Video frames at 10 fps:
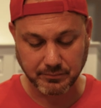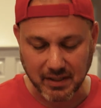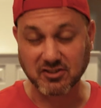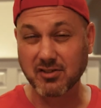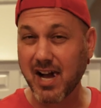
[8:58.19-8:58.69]

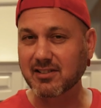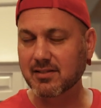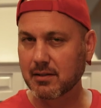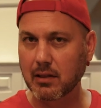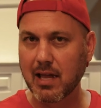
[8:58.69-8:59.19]
It's not to
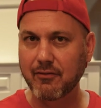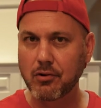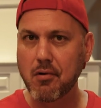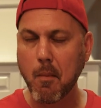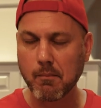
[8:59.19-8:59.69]
the
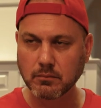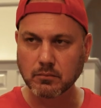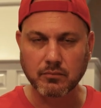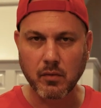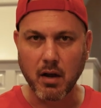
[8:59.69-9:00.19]
level
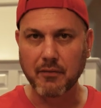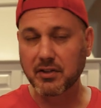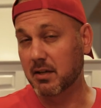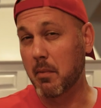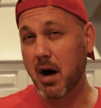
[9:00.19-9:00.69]
of
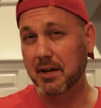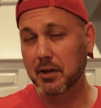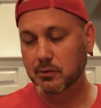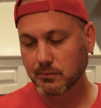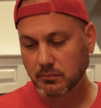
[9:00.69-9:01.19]
the
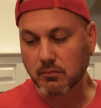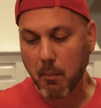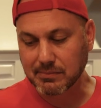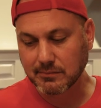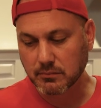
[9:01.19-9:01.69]
Kamado,
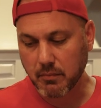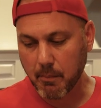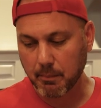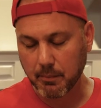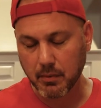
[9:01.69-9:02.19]

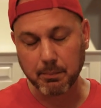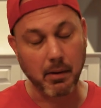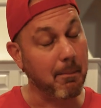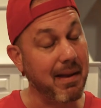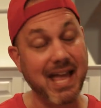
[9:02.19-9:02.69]

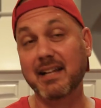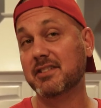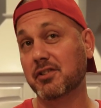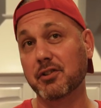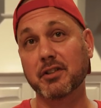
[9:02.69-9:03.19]
but man,
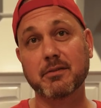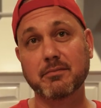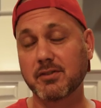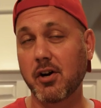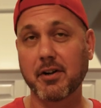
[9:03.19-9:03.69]
it's good,
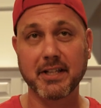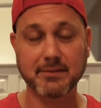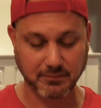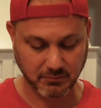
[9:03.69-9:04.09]
Donnie.